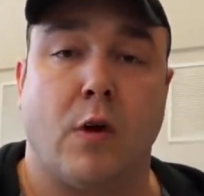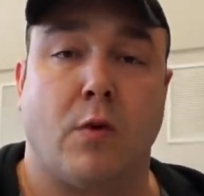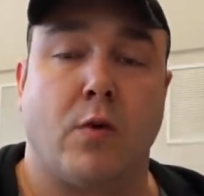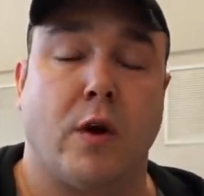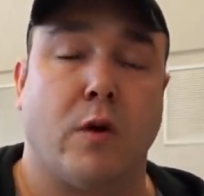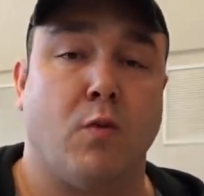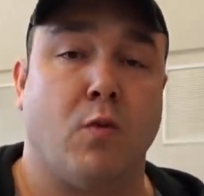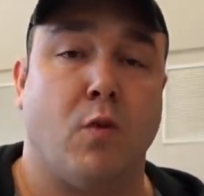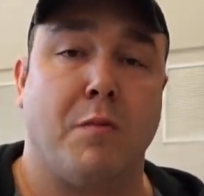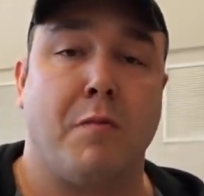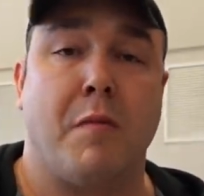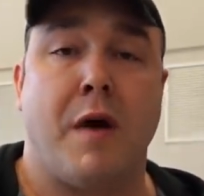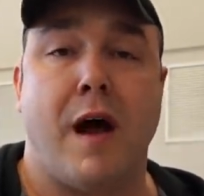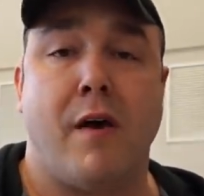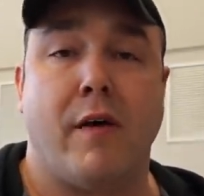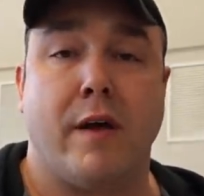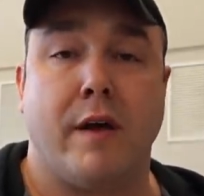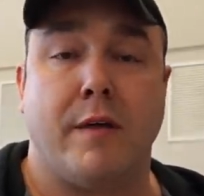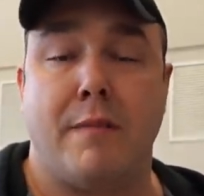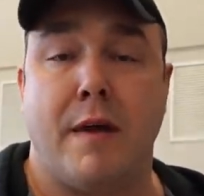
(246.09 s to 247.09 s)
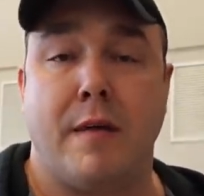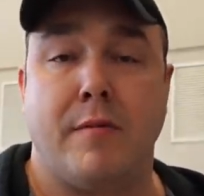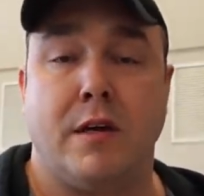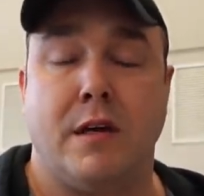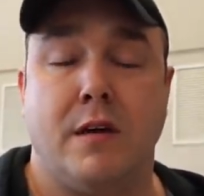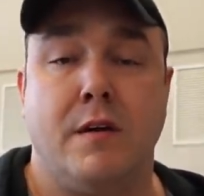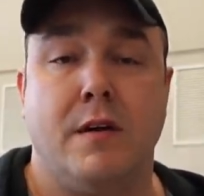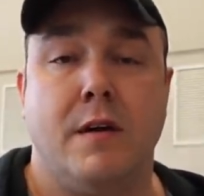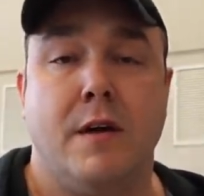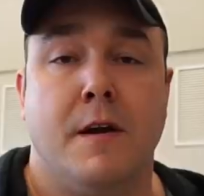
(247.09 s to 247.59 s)
I'll run one mile at
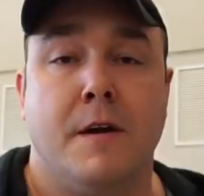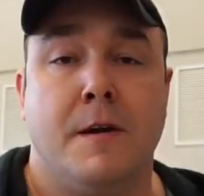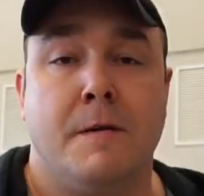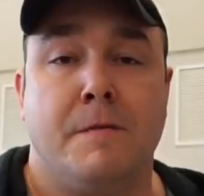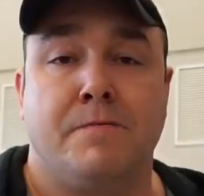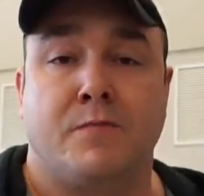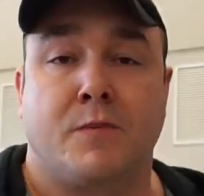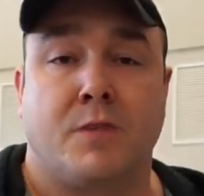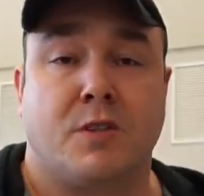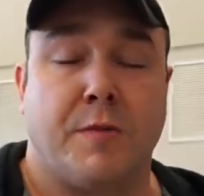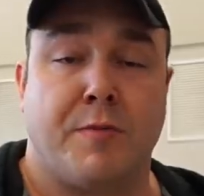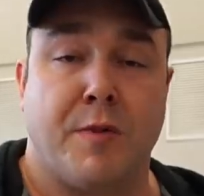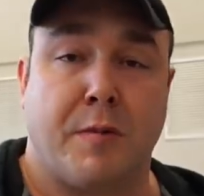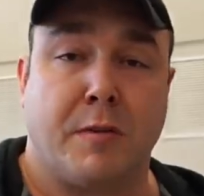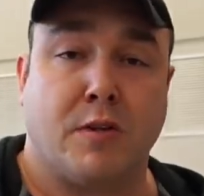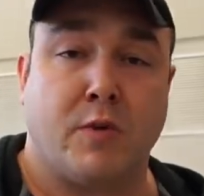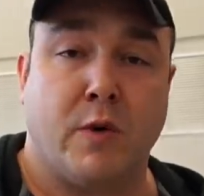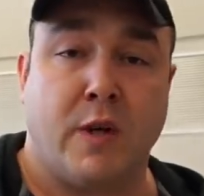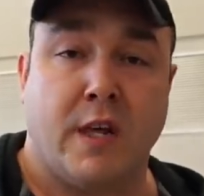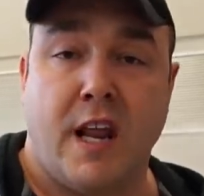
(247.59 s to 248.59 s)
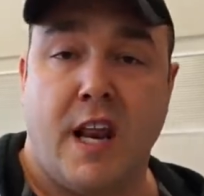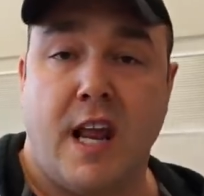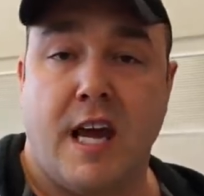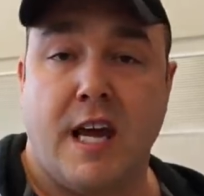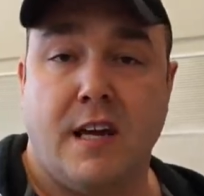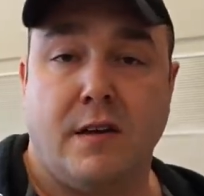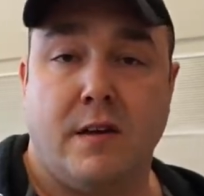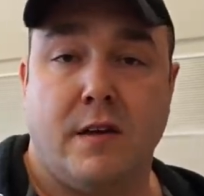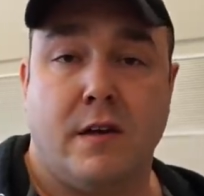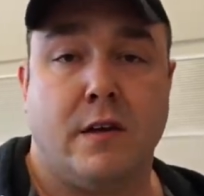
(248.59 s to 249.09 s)
maybe something between an
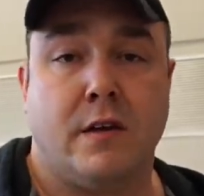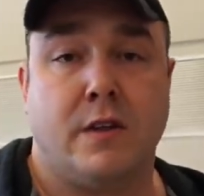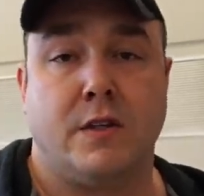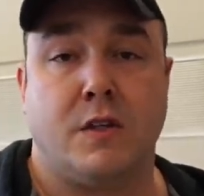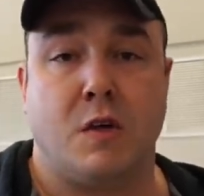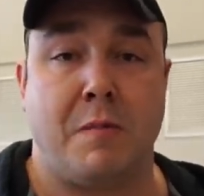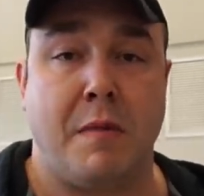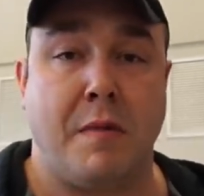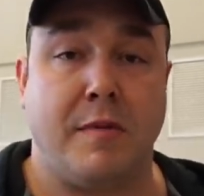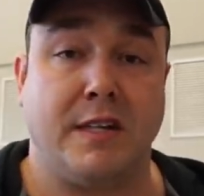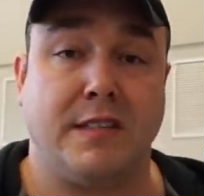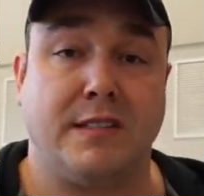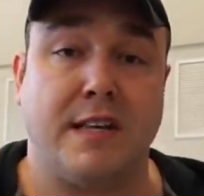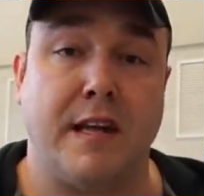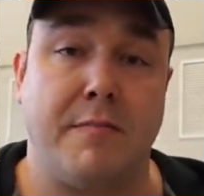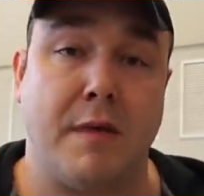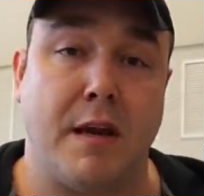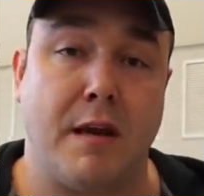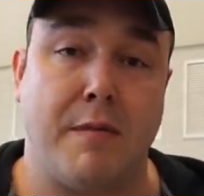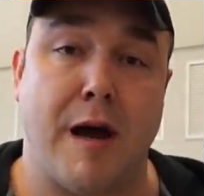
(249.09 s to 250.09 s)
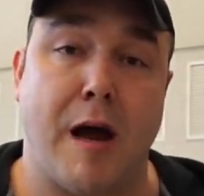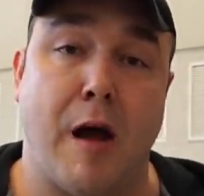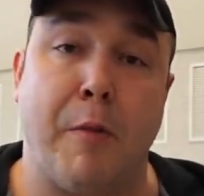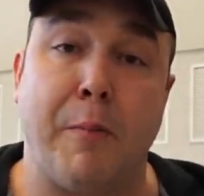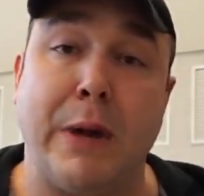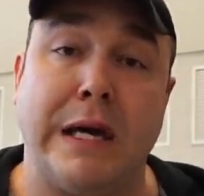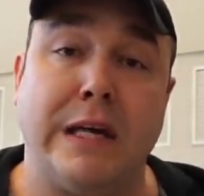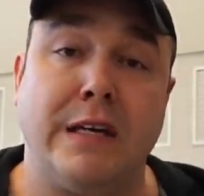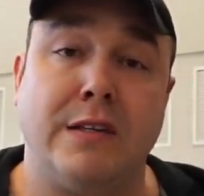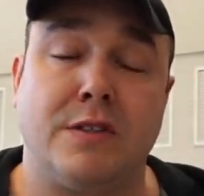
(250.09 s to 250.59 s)
eight to maybe a 10 minute mile
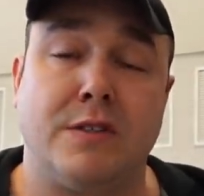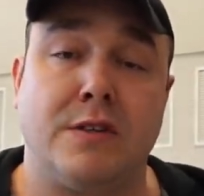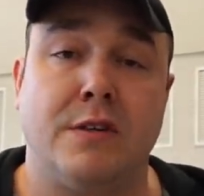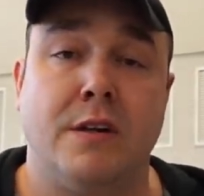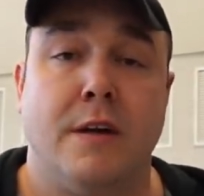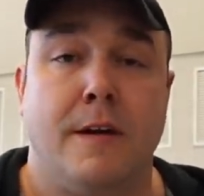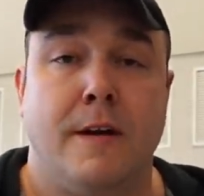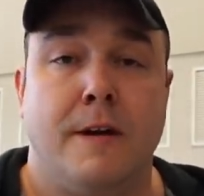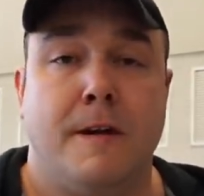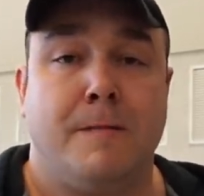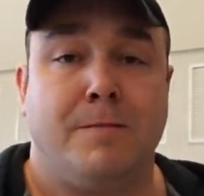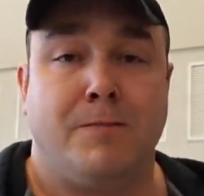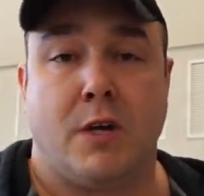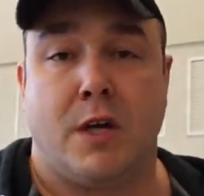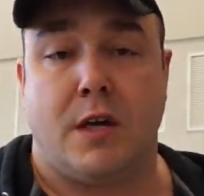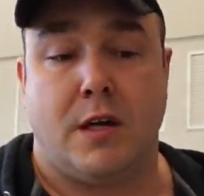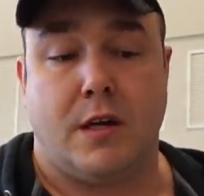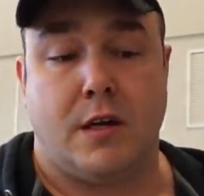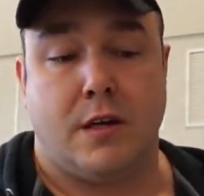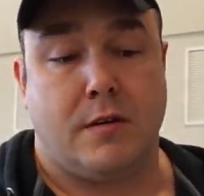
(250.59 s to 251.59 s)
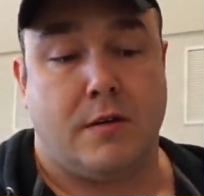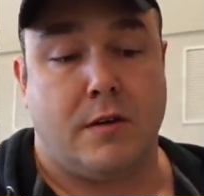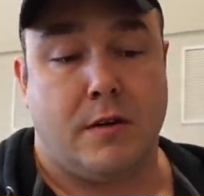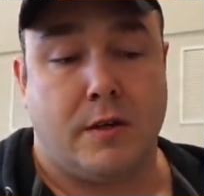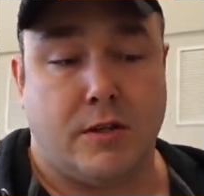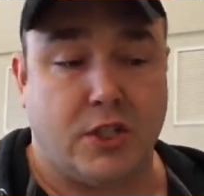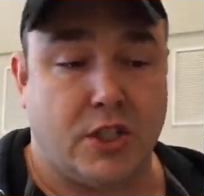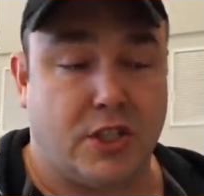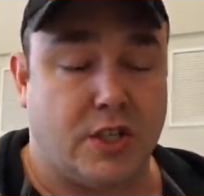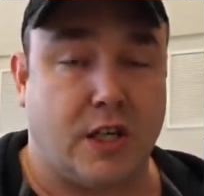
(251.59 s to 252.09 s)
pace and
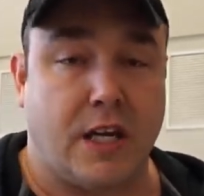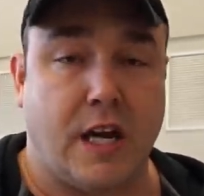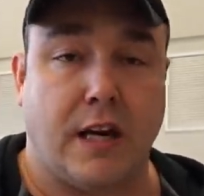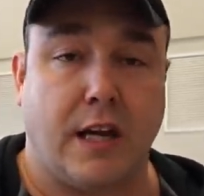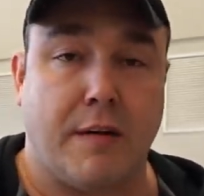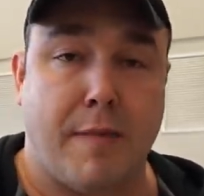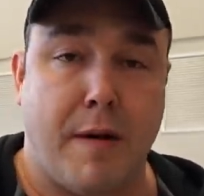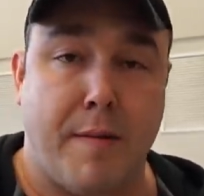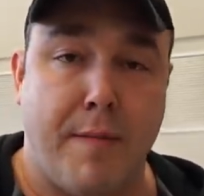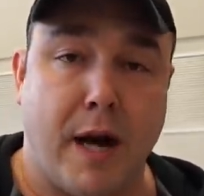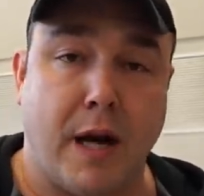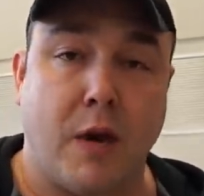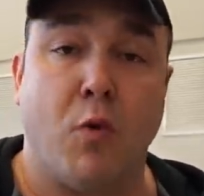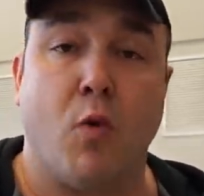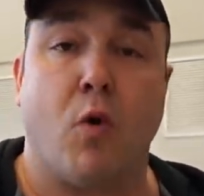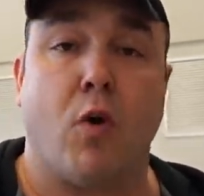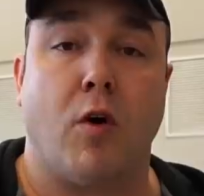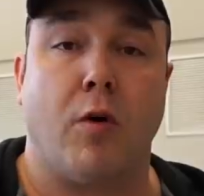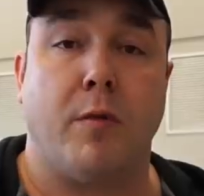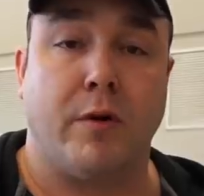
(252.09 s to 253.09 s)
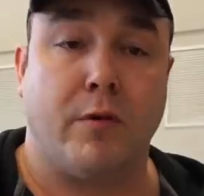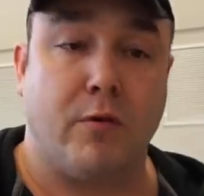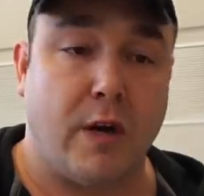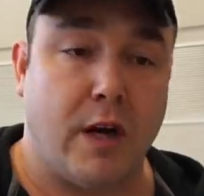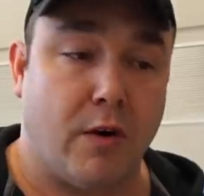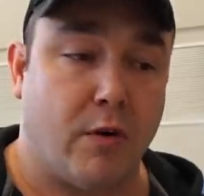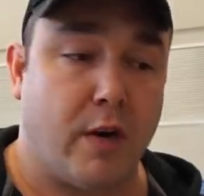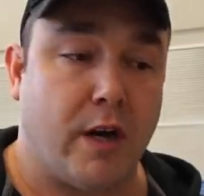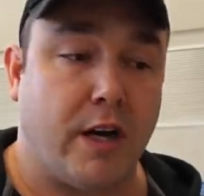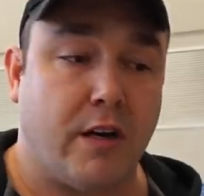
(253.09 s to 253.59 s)
just to kind of get my body warm and,
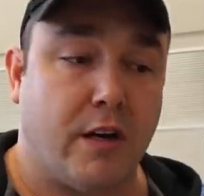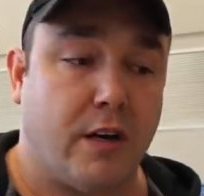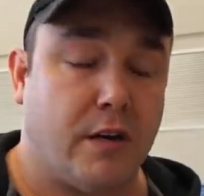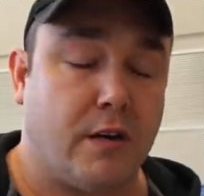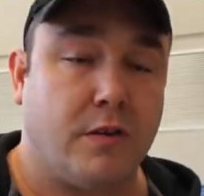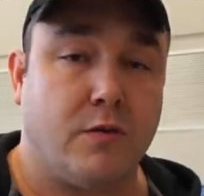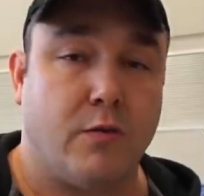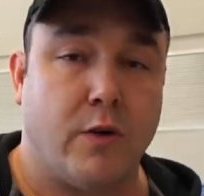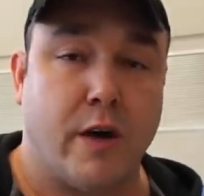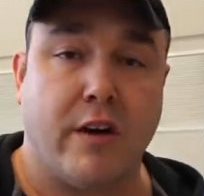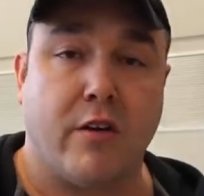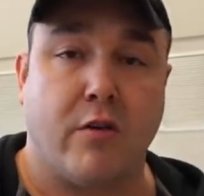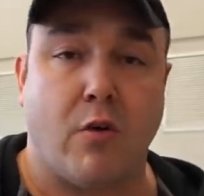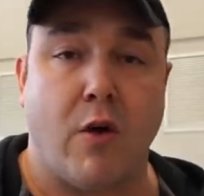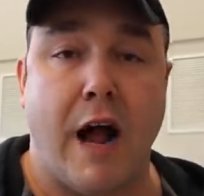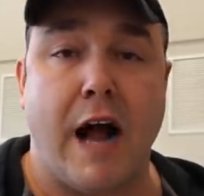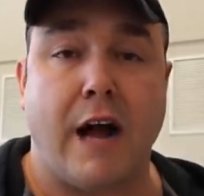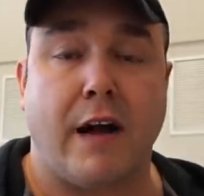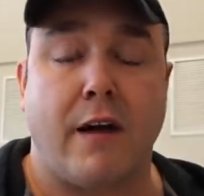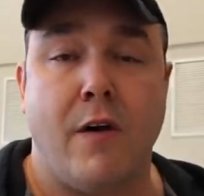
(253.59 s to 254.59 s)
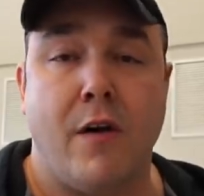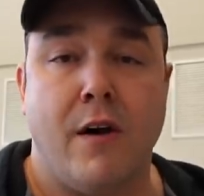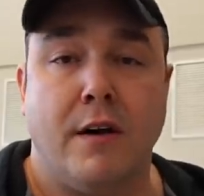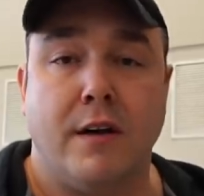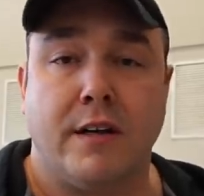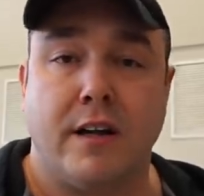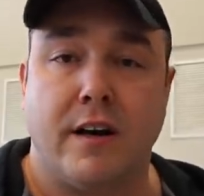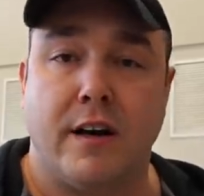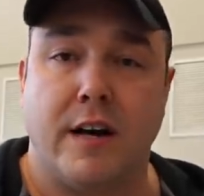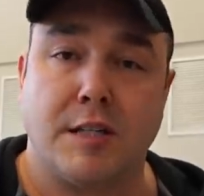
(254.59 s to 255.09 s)
and ready to ready to rock.
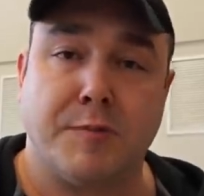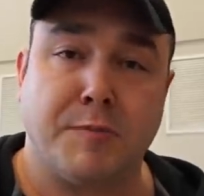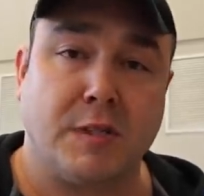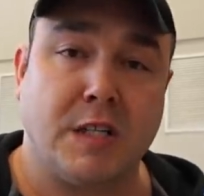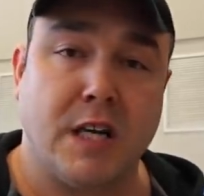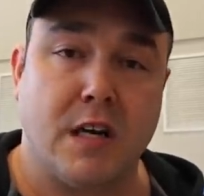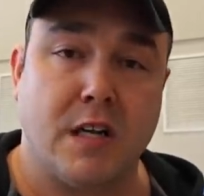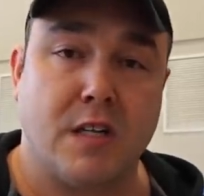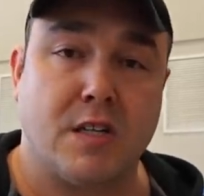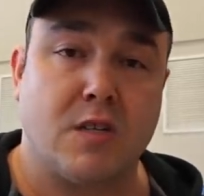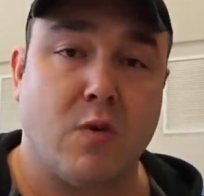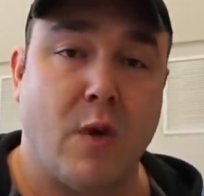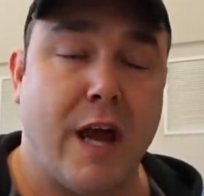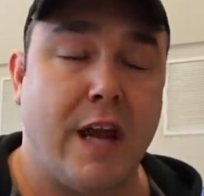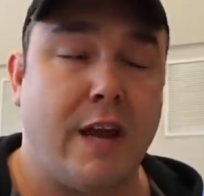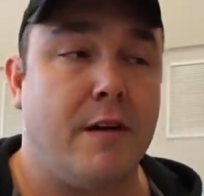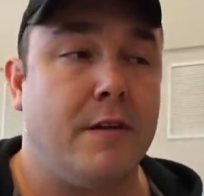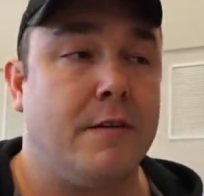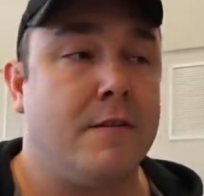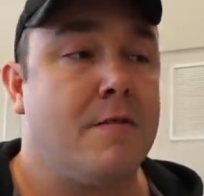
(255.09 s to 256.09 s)
Get a nice patina sweat